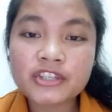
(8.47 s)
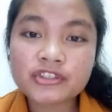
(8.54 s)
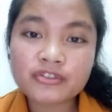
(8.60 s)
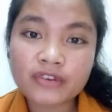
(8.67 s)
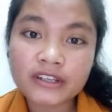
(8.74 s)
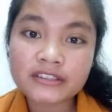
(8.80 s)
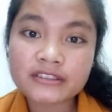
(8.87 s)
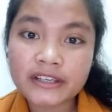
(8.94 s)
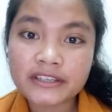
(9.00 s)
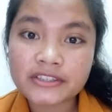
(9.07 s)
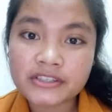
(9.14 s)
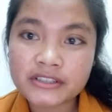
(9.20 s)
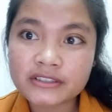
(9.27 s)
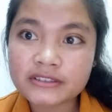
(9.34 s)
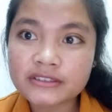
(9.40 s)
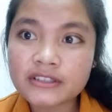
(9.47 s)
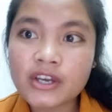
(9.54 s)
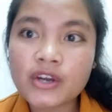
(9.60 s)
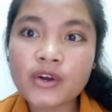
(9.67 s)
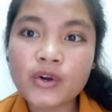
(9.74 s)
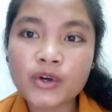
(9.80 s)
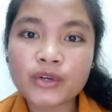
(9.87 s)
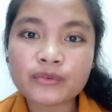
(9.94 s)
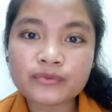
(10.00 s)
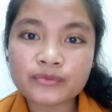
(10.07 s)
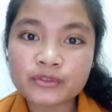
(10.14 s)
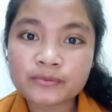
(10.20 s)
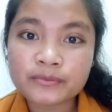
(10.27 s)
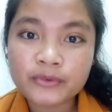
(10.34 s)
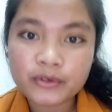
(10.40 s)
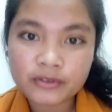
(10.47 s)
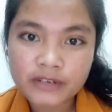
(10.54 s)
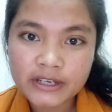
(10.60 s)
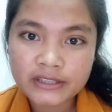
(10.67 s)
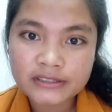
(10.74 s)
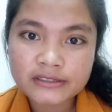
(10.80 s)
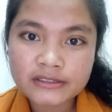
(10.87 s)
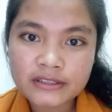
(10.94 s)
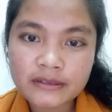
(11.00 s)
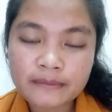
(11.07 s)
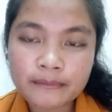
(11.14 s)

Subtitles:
translation on food products.